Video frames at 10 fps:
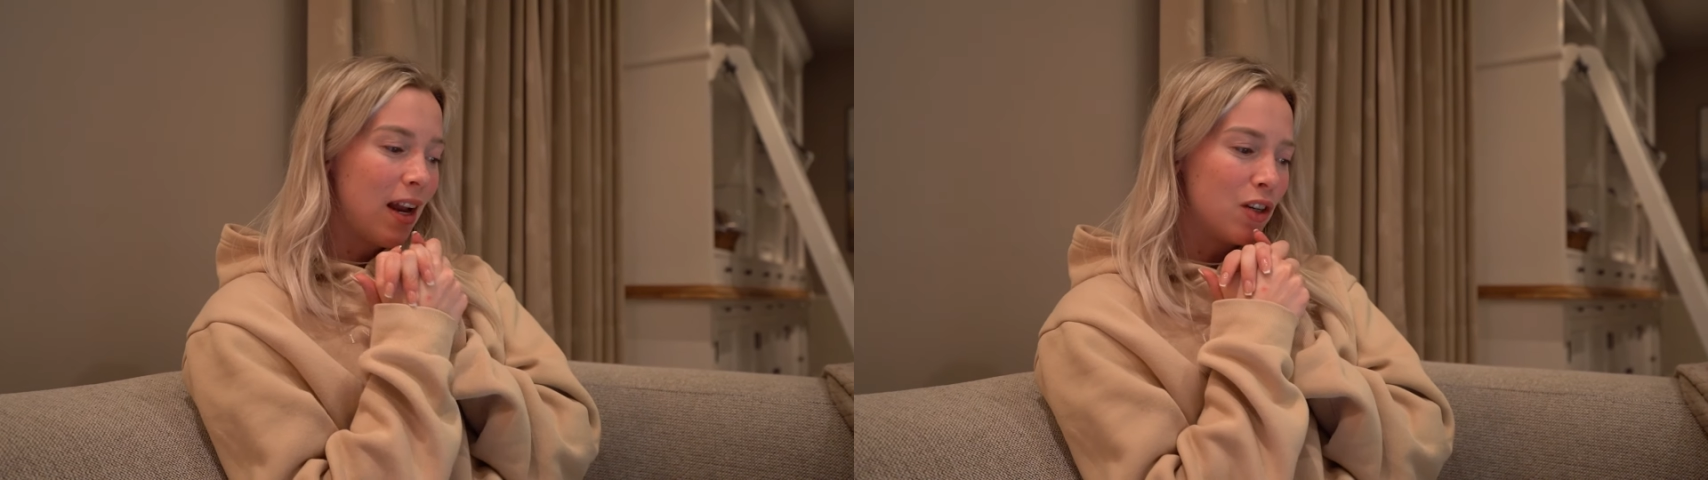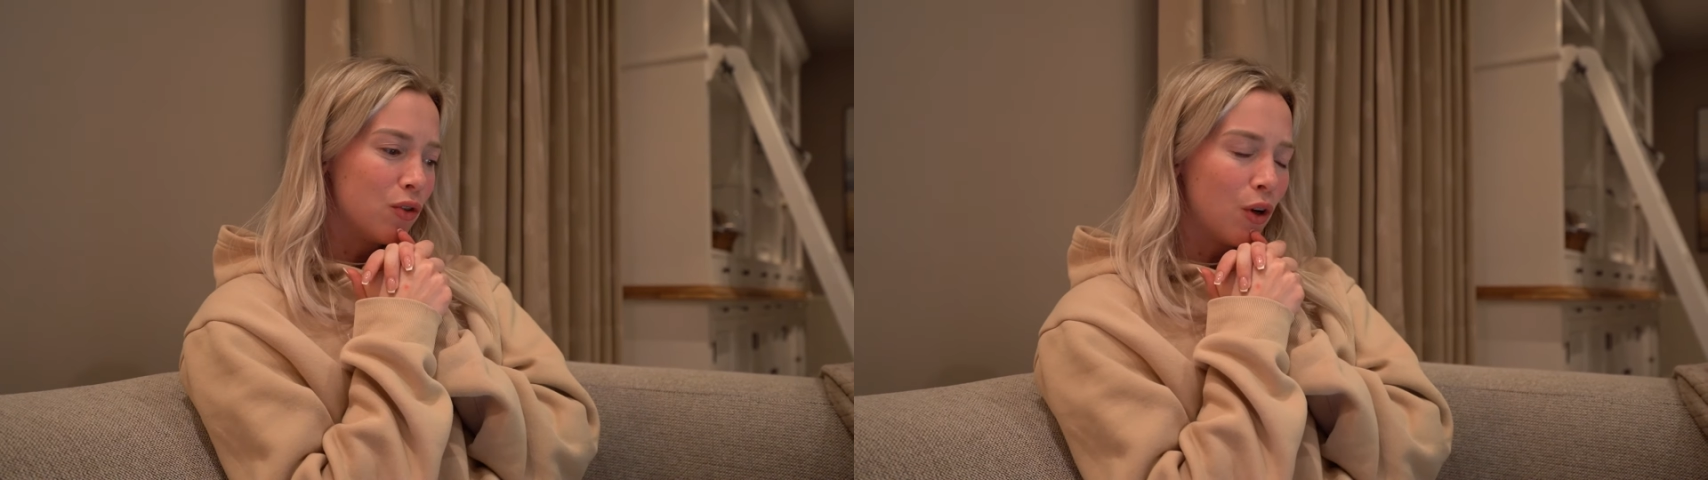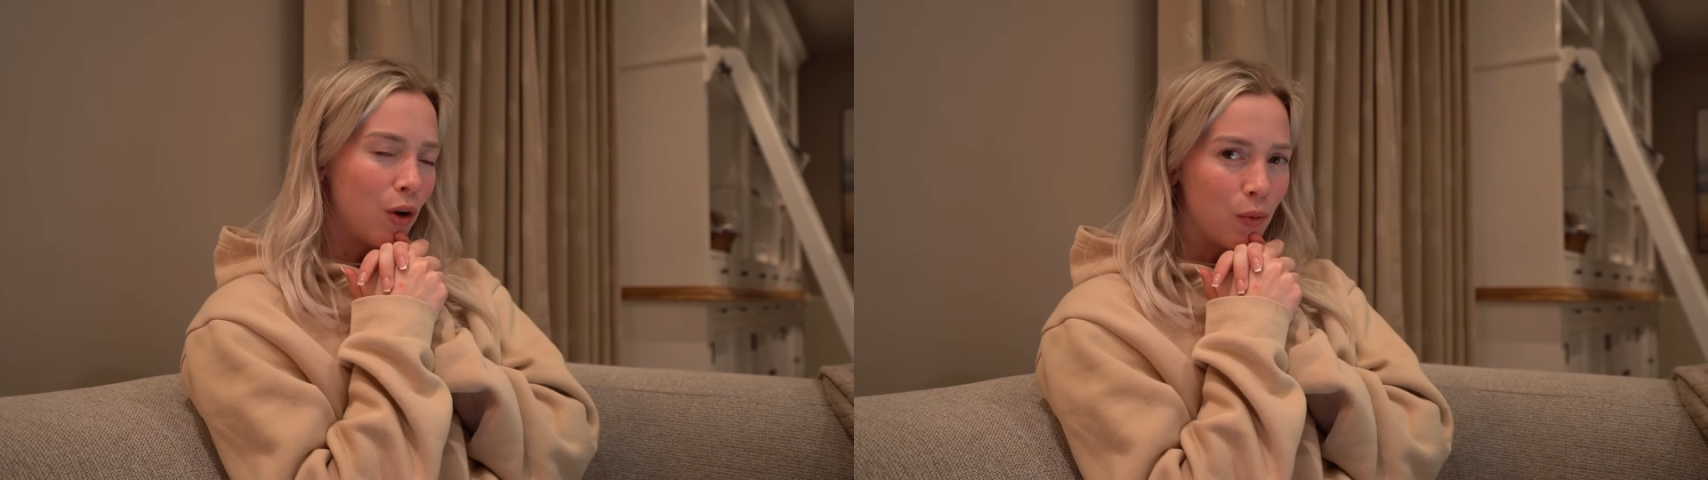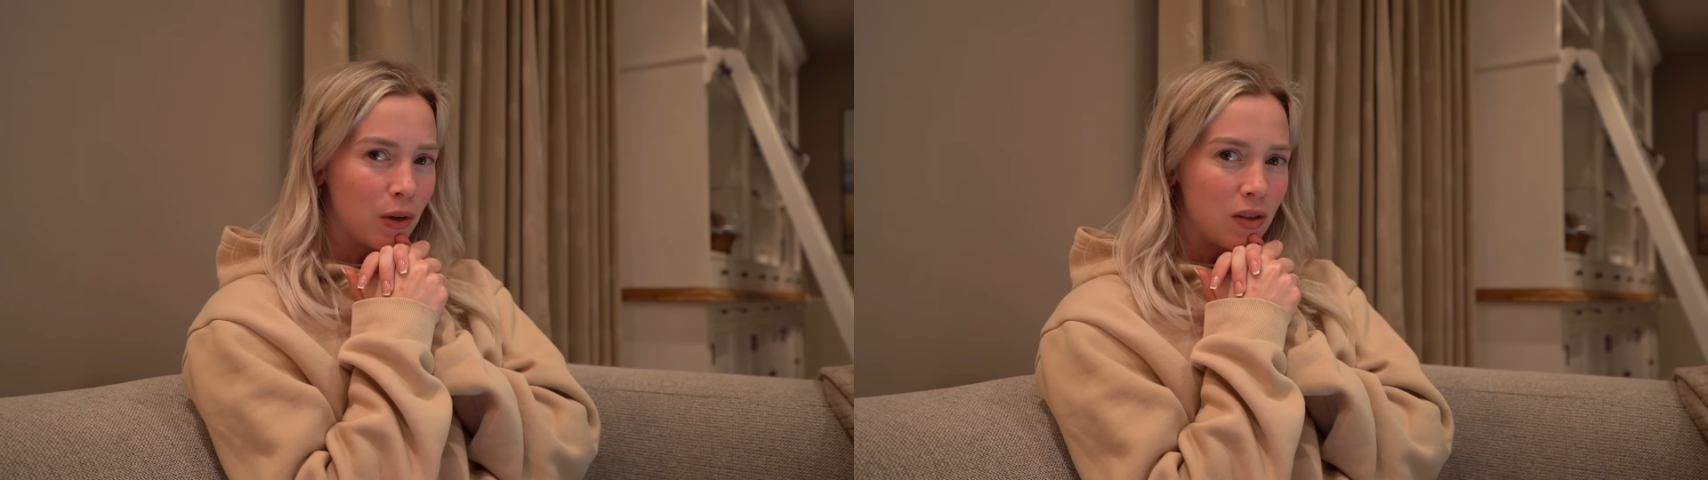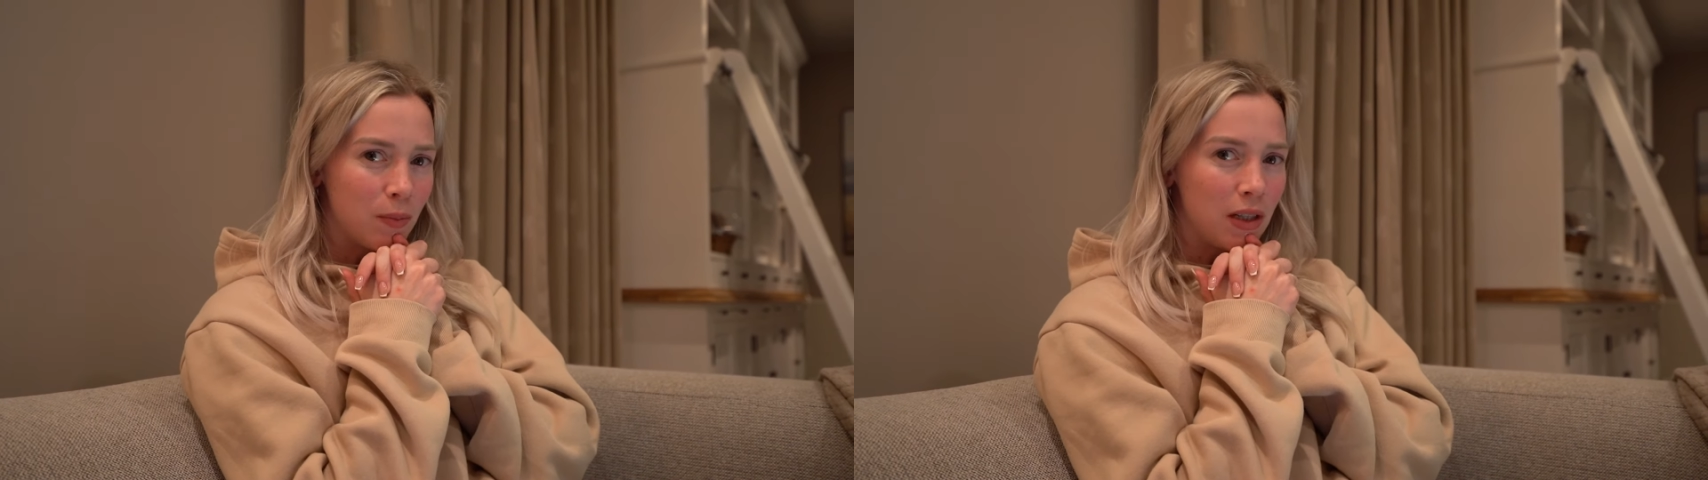I do not
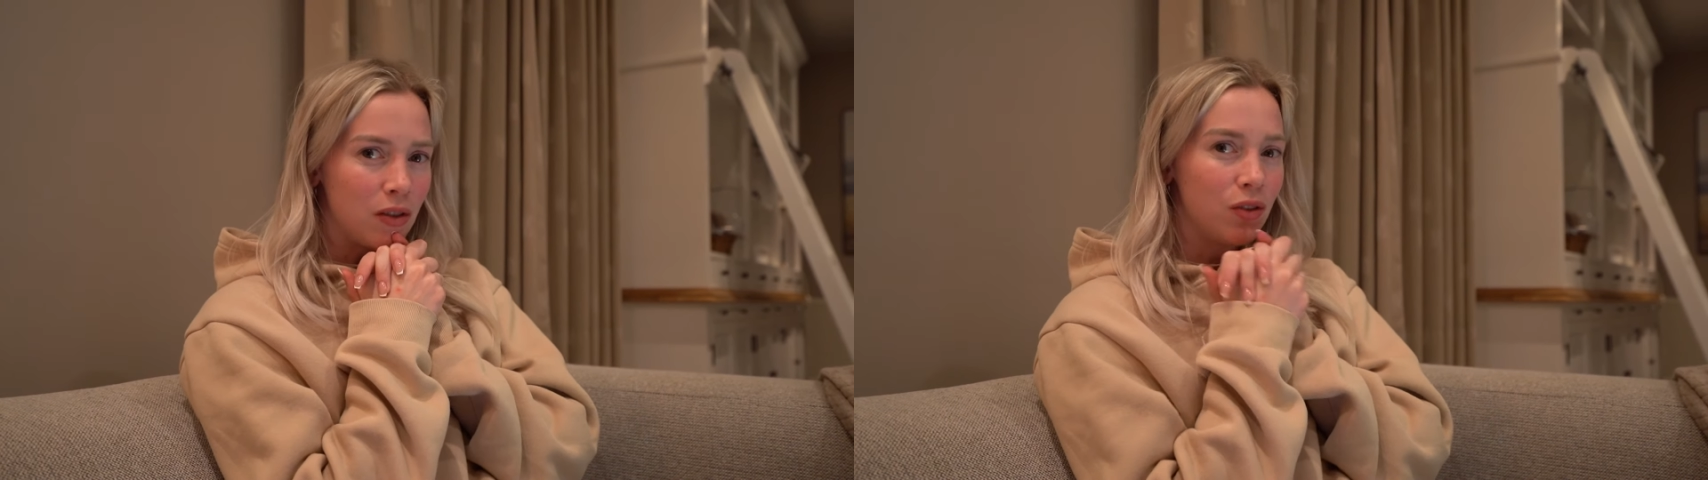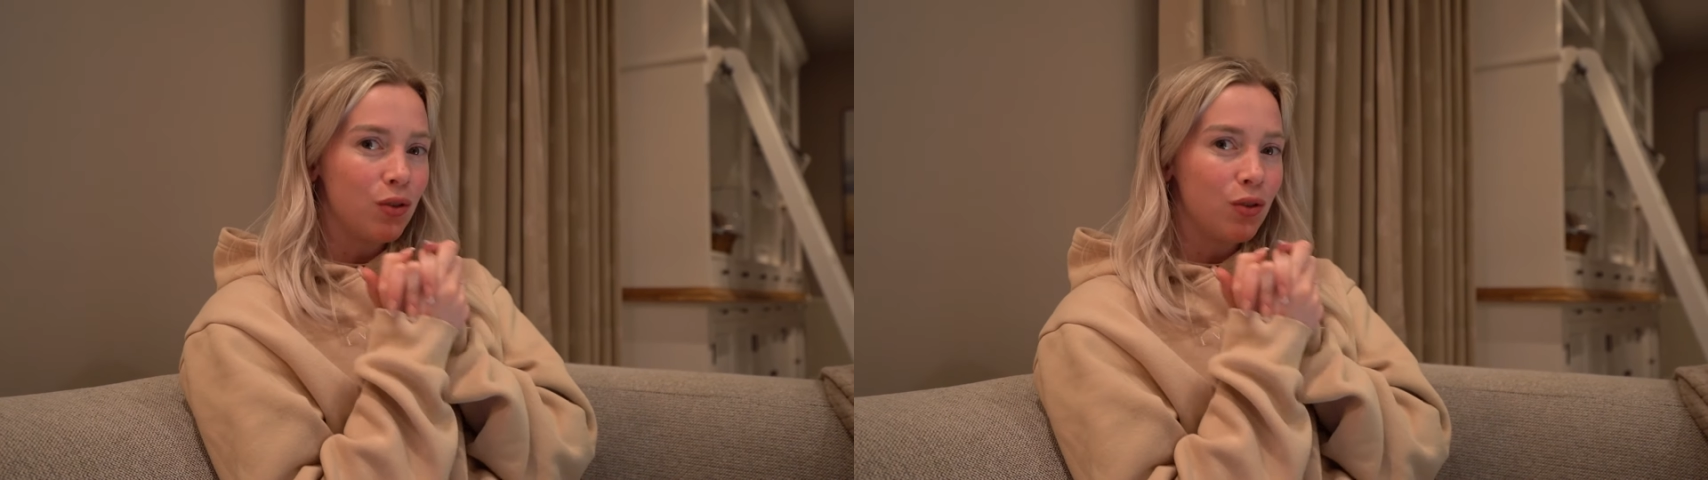want to be